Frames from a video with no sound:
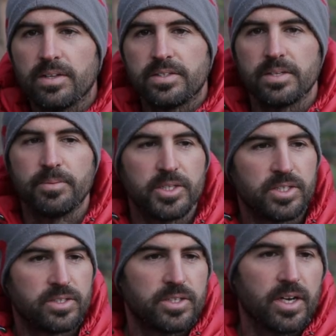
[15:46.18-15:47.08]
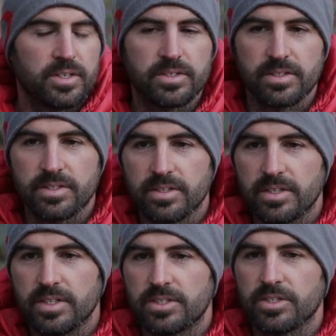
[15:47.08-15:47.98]
This image is just,
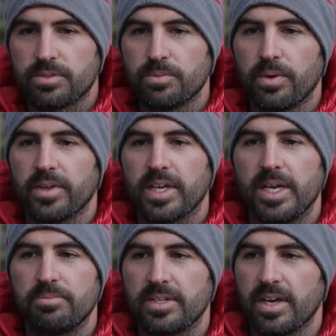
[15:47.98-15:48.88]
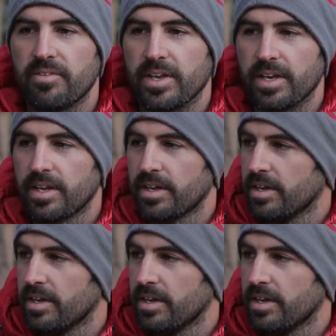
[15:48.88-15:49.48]
it's just the one that keeps giving.